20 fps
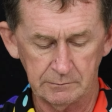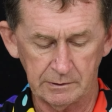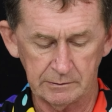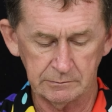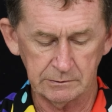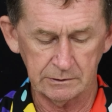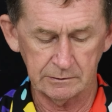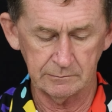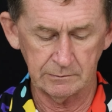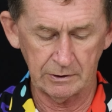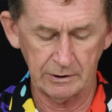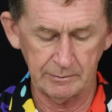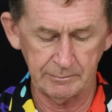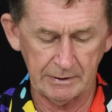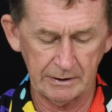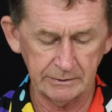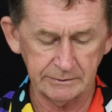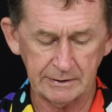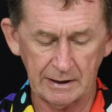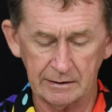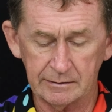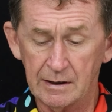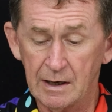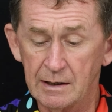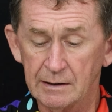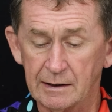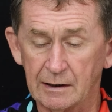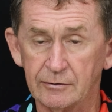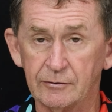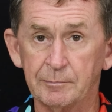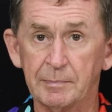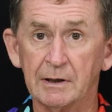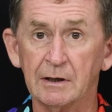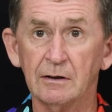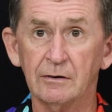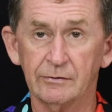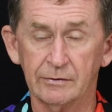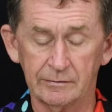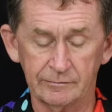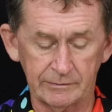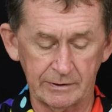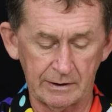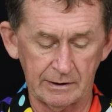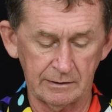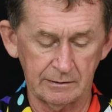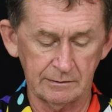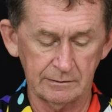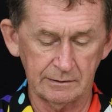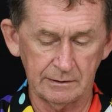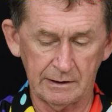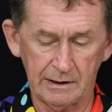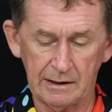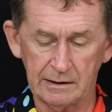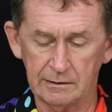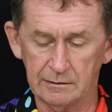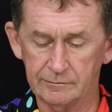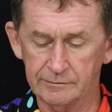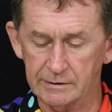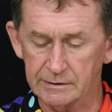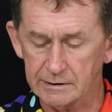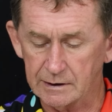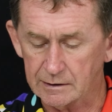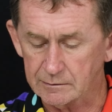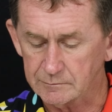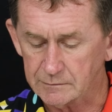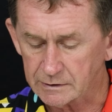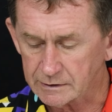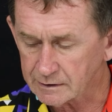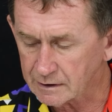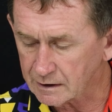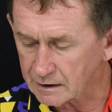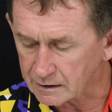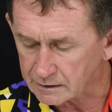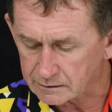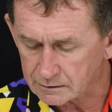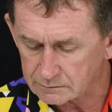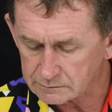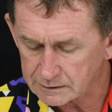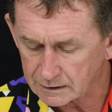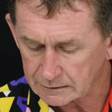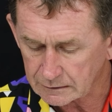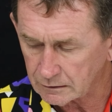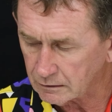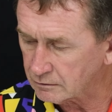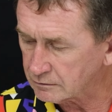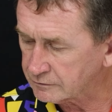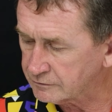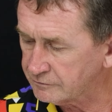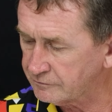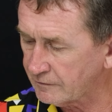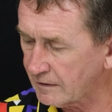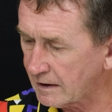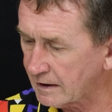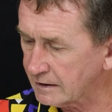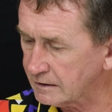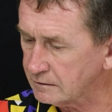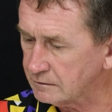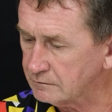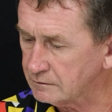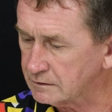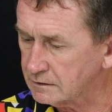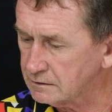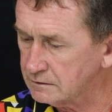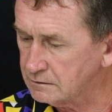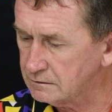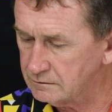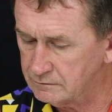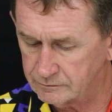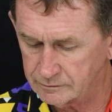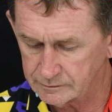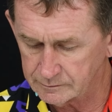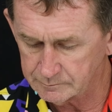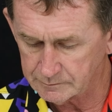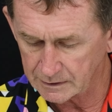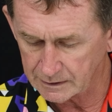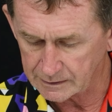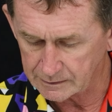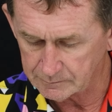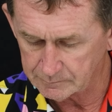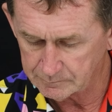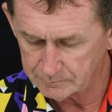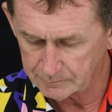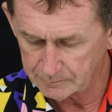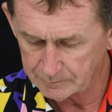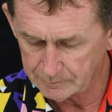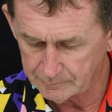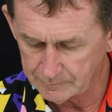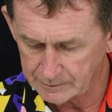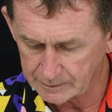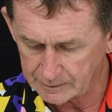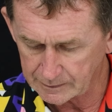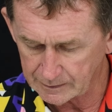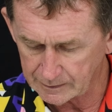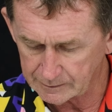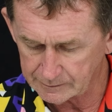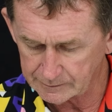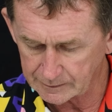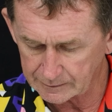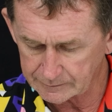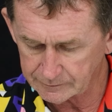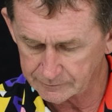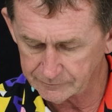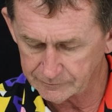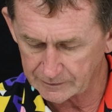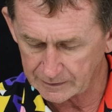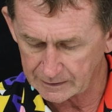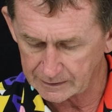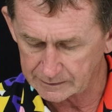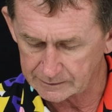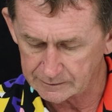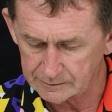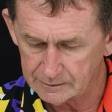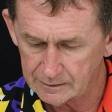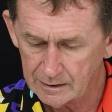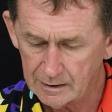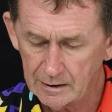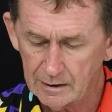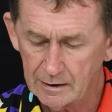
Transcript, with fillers: we wouldn't worry about that. That's because of the end of the thing, but no, that looks fine. I can use my, yeah, that's fine.